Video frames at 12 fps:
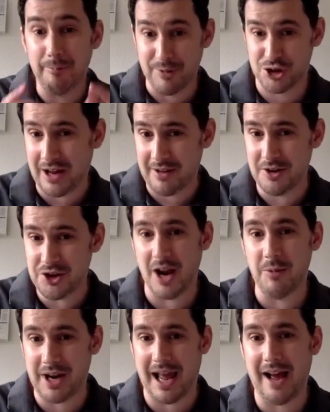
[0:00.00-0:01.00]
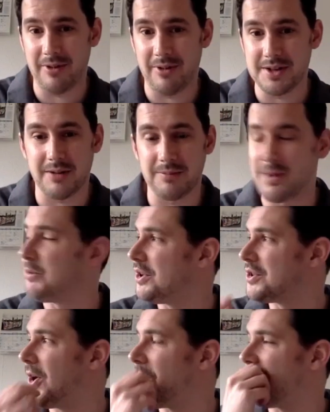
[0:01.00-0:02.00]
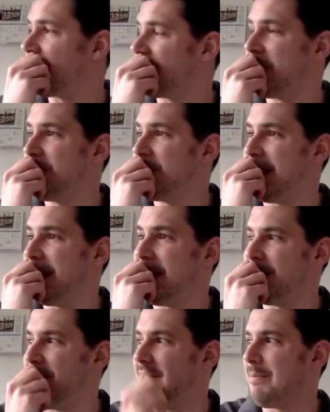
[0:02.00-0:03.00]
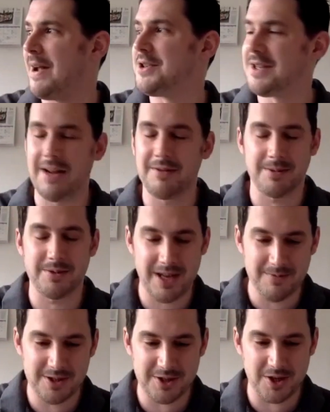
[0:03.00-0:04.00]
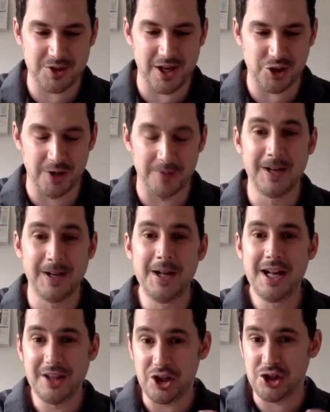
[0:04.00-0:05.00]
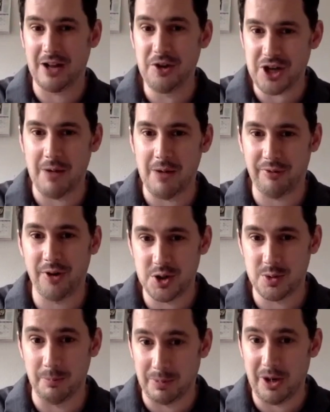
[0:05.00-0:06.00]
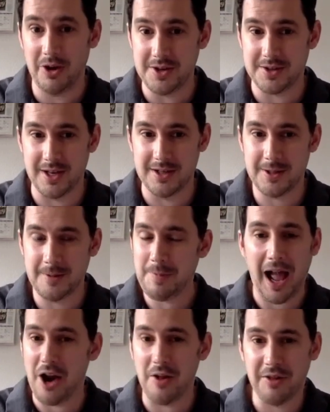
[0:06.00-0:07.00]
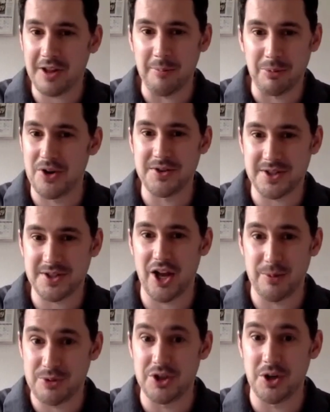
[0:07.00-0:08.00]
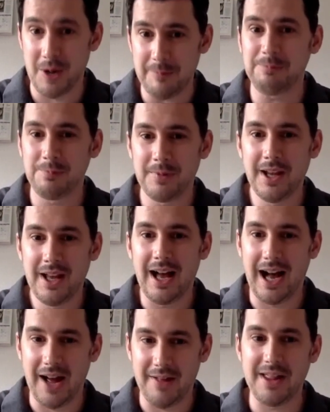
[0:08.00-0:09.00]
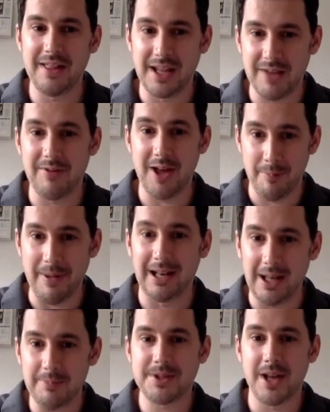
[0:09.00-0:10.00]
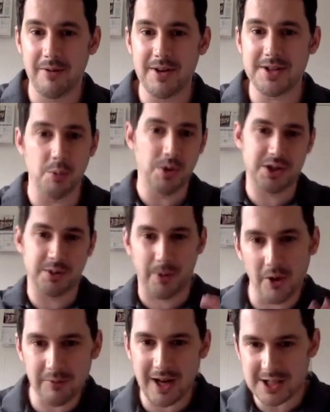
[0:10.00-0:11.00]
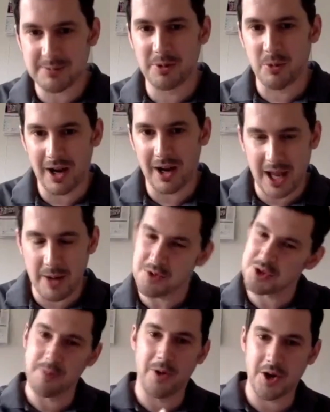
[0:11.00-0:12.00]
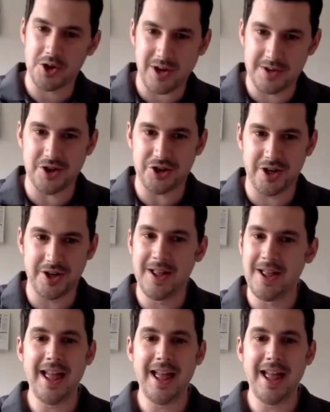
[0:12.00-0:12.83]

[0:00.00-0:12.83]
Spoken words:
The challenge I would have is, and I'm going to talk on Tuesday with the Pension Lifetime Savings Association, the challenge I would throw to employers is, I don't think employers are set up to do it. I think they give it a bit of lip service that we support flexible working, we support transition.